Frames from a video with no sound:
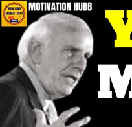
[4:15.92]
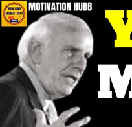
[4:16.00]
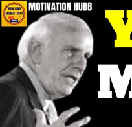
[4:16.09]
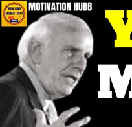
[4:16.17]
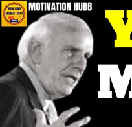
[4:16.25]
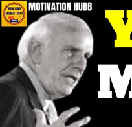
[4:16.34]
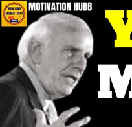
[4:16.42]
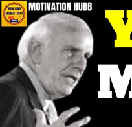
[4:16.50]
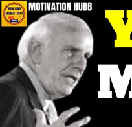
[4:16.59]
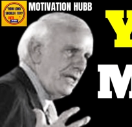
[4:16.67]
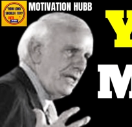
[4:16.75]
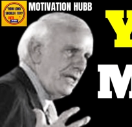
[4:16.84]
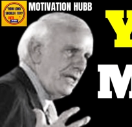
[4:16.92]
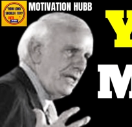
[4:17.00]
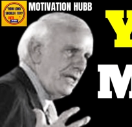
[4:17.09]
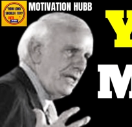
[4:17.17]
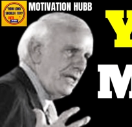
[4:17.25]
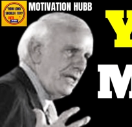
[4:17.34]

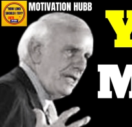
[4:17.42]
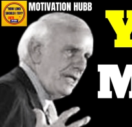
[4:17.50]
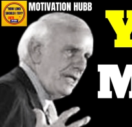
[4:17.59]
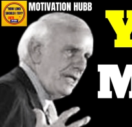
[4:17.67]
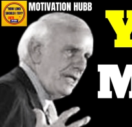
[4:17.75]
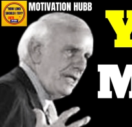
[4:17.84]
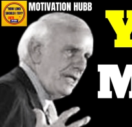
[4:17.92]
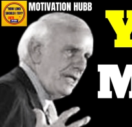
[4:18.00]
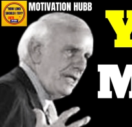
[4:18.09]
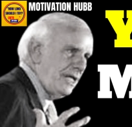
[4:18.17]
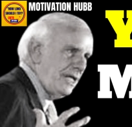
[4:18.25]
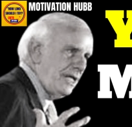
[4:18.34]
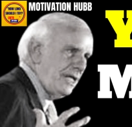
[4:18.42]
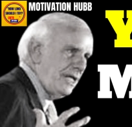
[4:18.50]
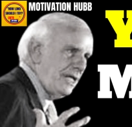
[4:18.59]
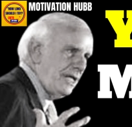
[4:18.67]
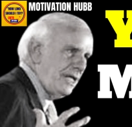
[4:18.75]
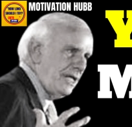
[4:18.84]

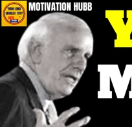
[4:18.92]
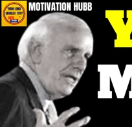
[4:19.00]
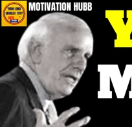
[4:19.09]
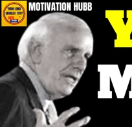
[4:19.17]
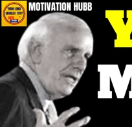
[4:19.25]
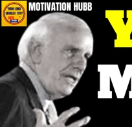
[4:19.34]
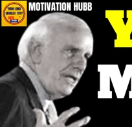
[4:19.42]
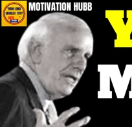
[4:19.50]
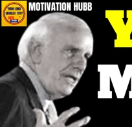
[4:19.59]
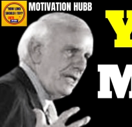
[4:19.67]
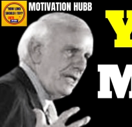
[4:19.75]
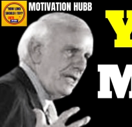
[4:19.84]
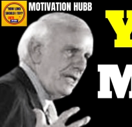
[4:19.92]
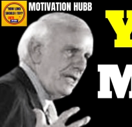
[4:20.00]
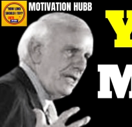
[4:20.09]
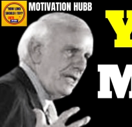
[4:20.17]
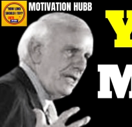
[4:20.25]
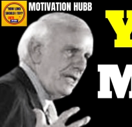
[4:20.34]

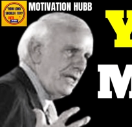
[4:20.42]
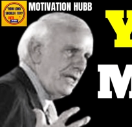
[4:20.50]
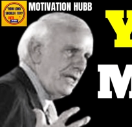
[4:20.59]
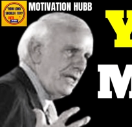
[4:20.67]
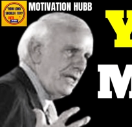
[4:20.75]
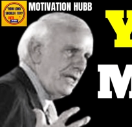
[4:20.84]
The face doesn't move, so there is nothing to read.